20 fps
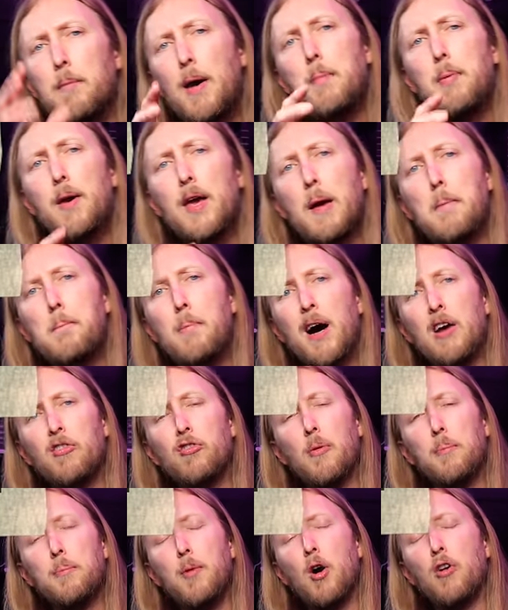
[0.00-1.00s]
Maybe buy
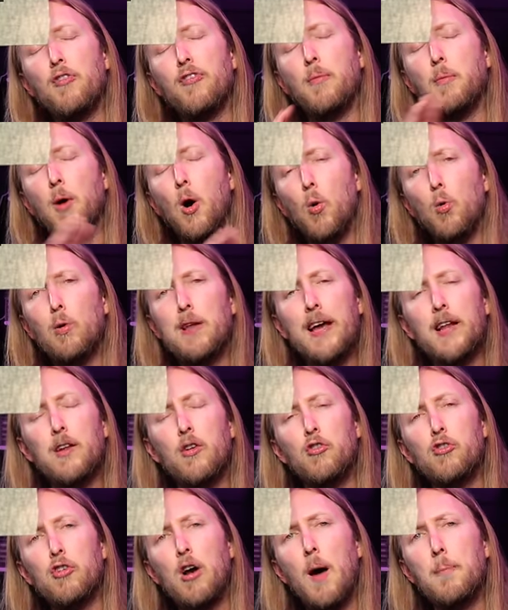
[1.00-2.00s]
some merch from
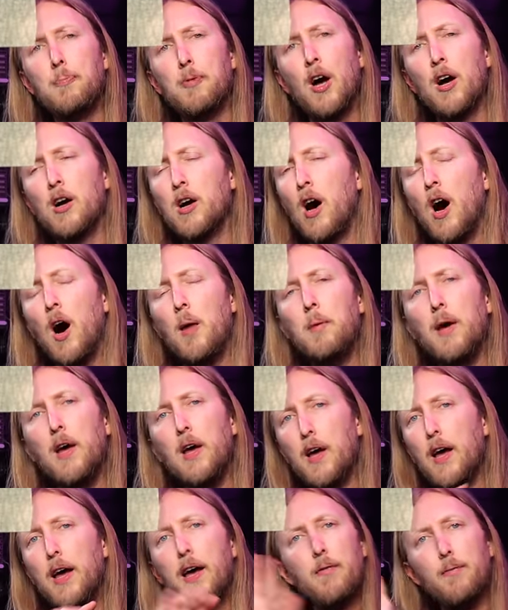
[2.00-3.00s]
olenglundshop.com.
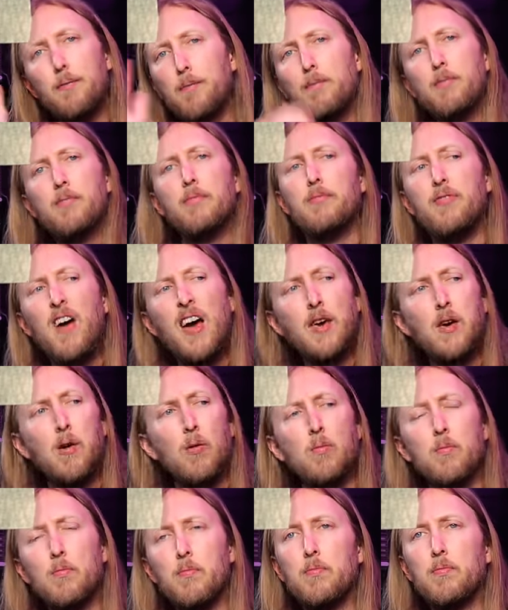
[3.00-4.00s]
Thank you.
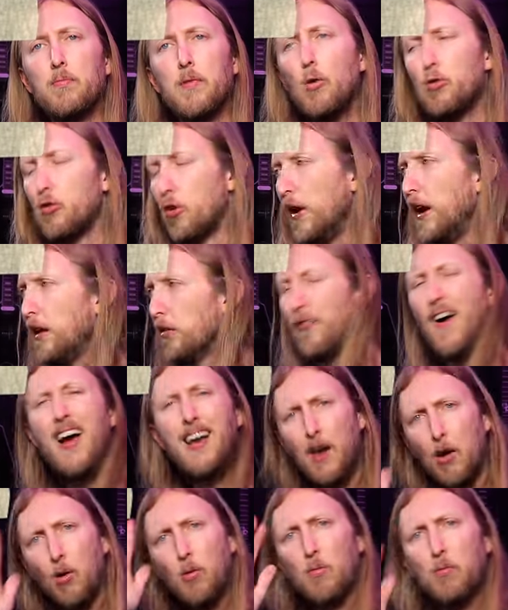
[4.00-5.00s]
That was great. Thank
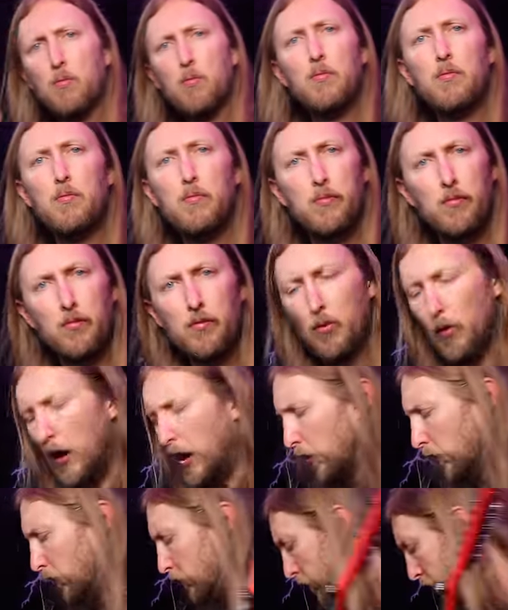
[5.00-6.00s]
you. Wow.